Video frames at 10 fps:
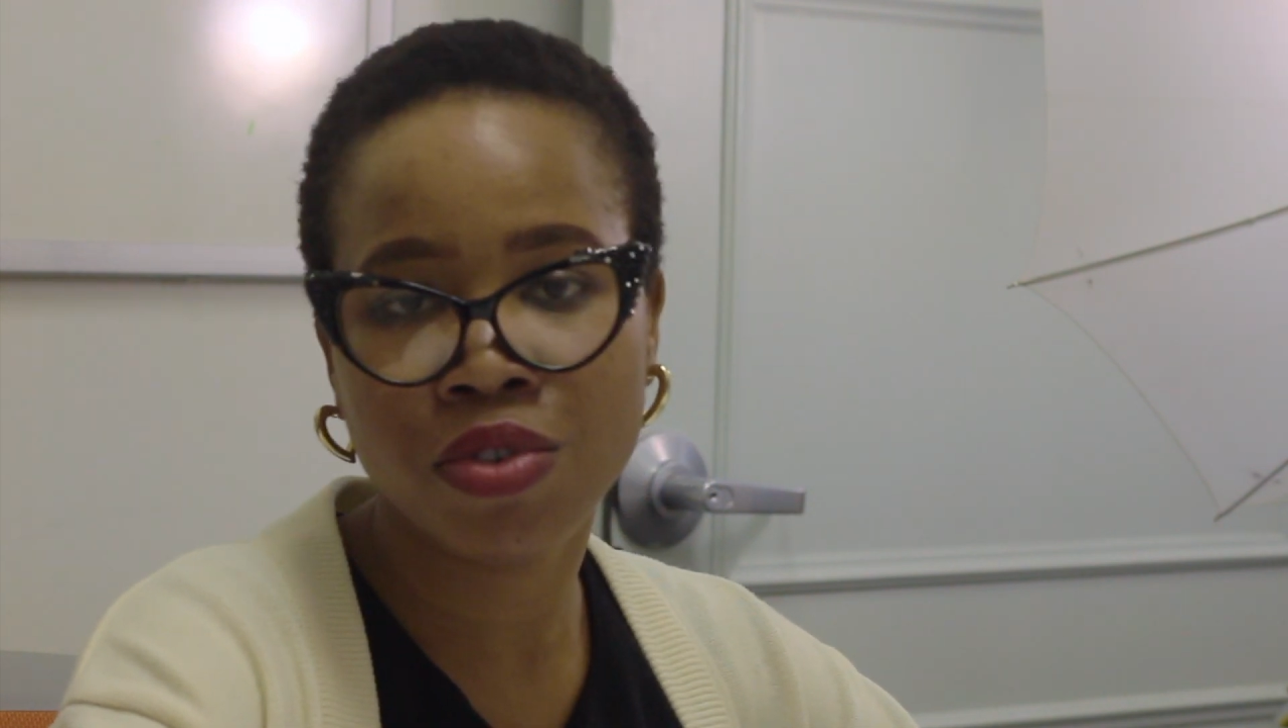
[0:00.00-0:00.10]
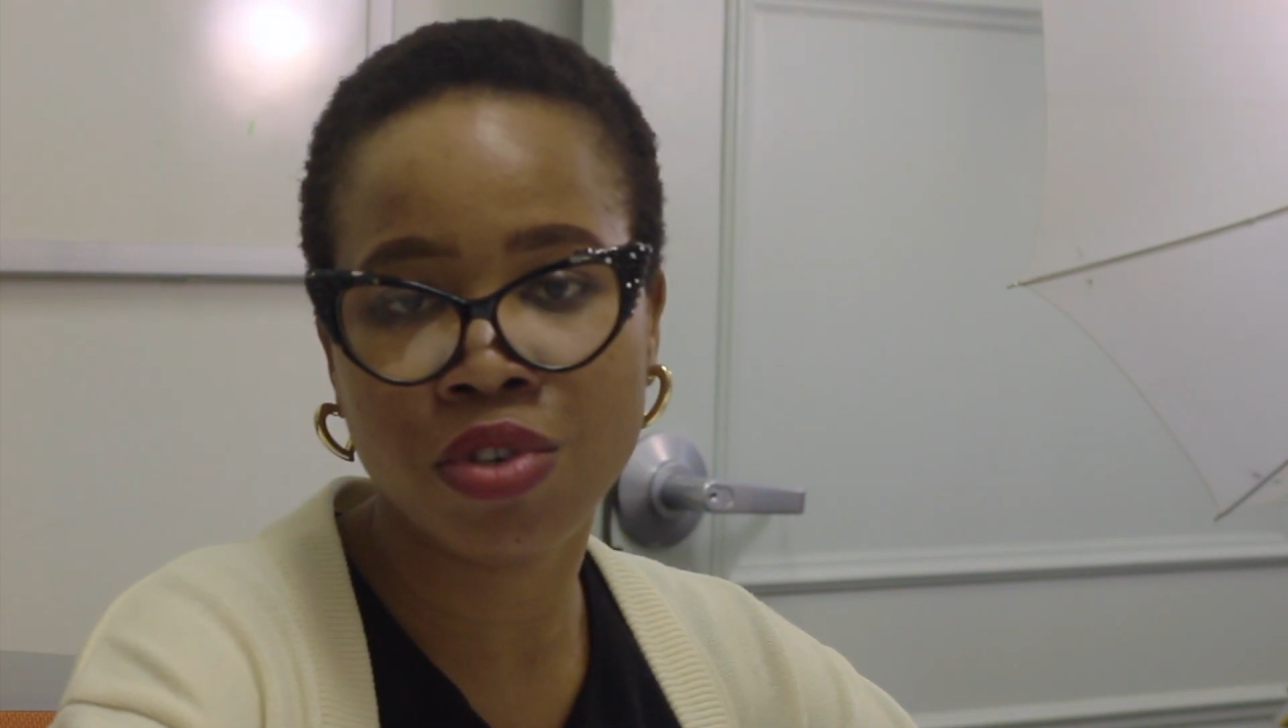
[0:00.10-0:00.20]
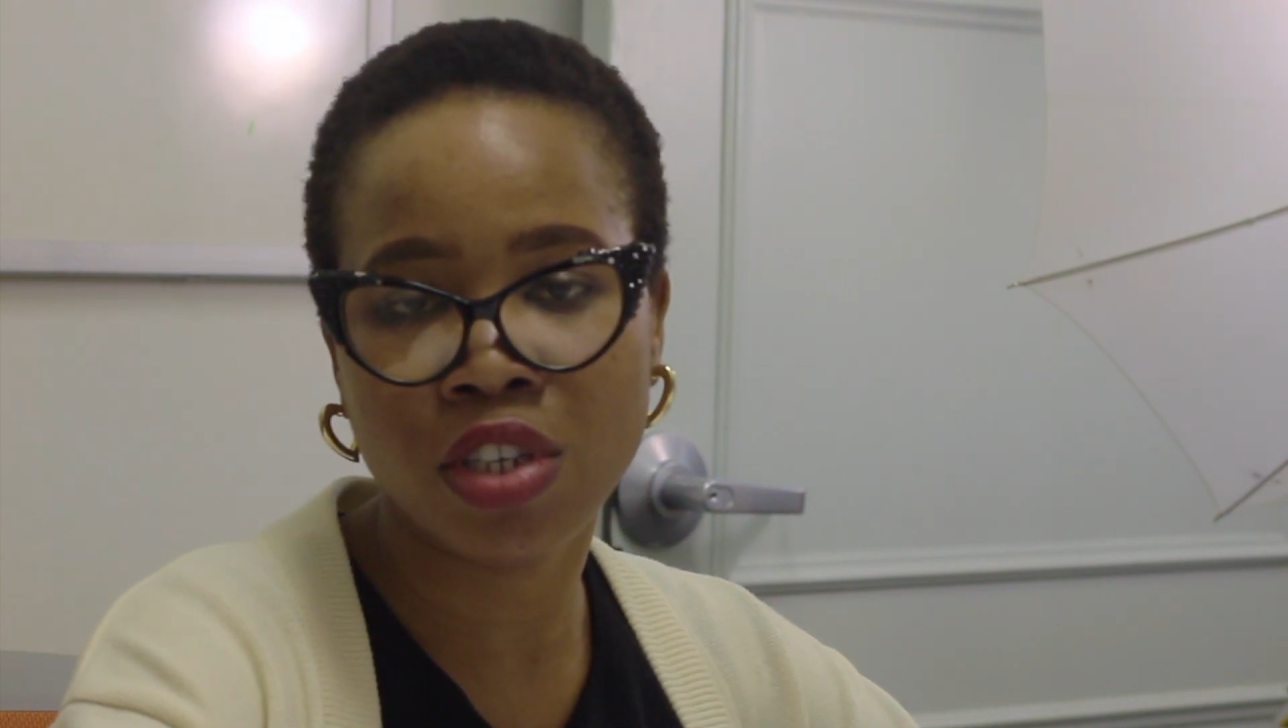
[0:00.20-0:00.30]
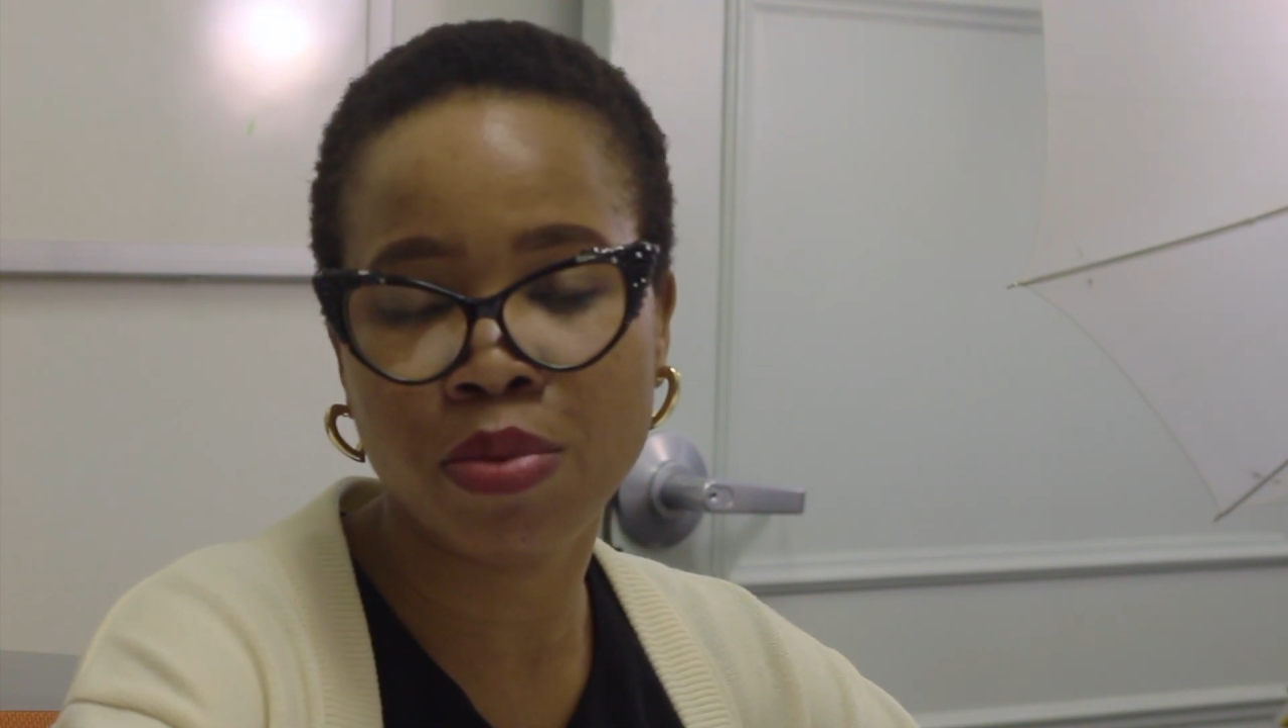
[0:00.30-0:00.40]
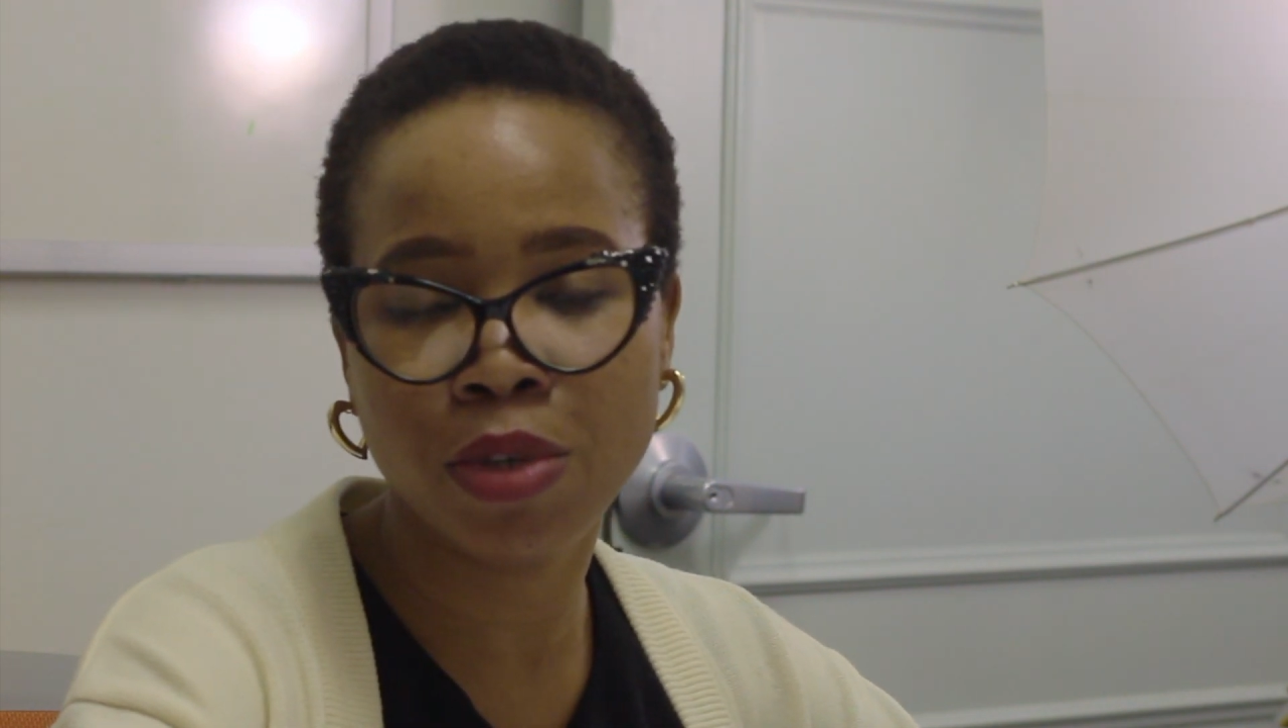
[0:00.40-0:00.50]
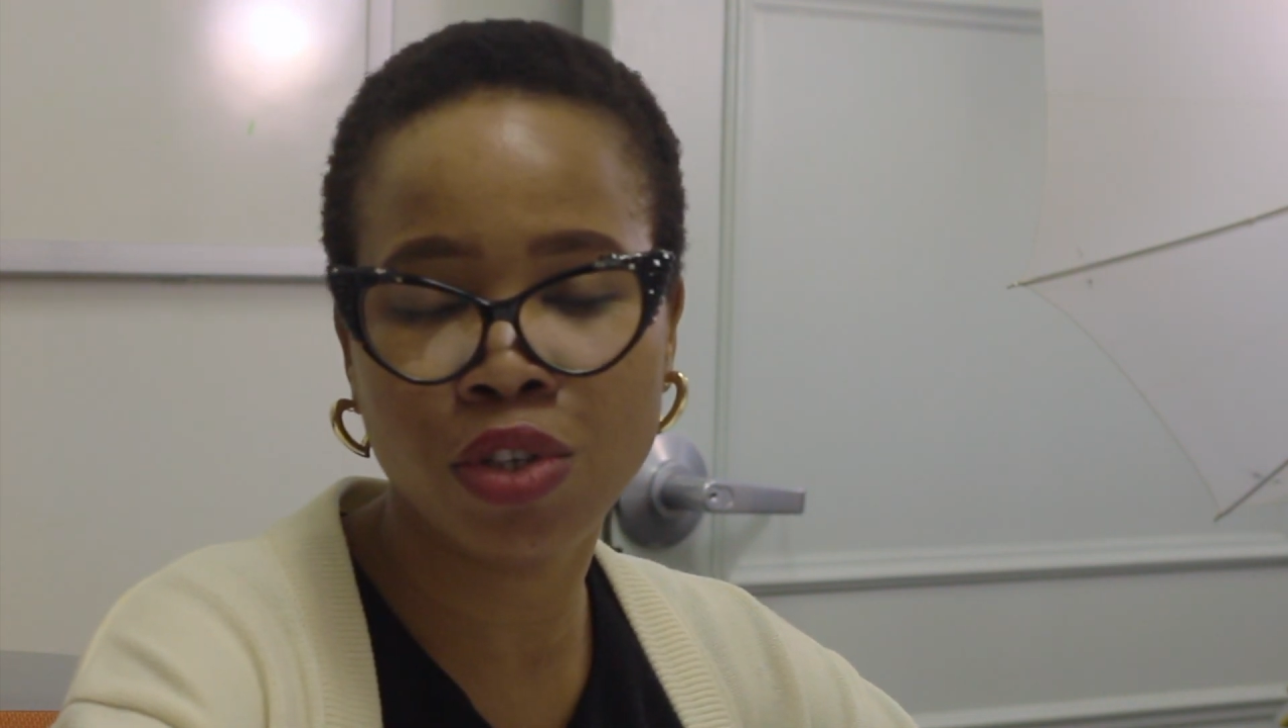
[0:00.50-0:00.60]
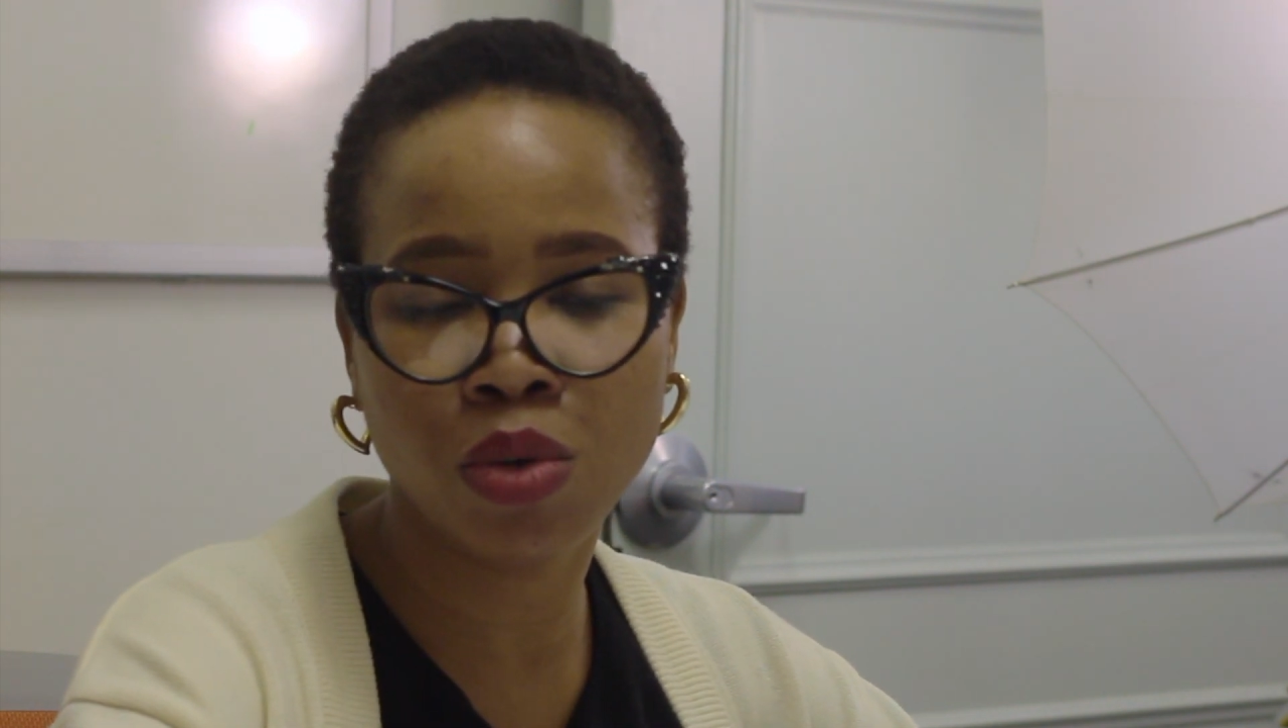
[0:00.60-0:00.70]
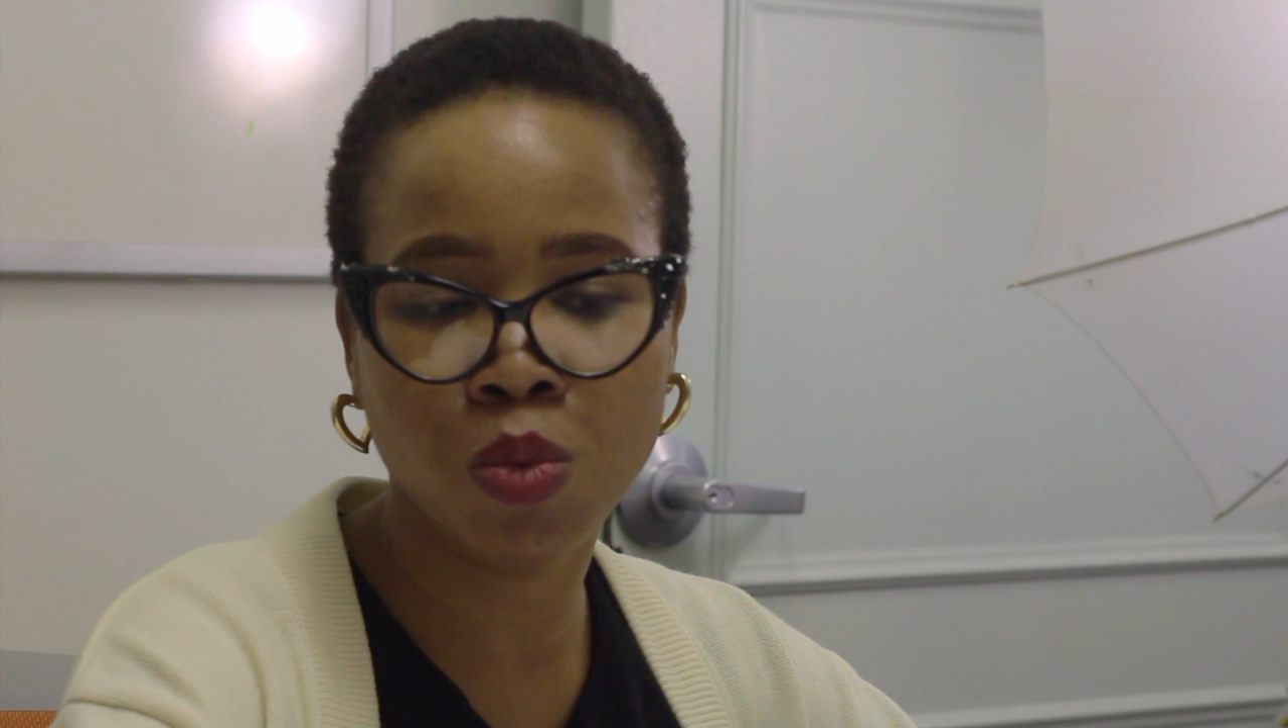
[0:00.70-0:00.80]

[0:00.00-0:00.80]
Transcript: transmission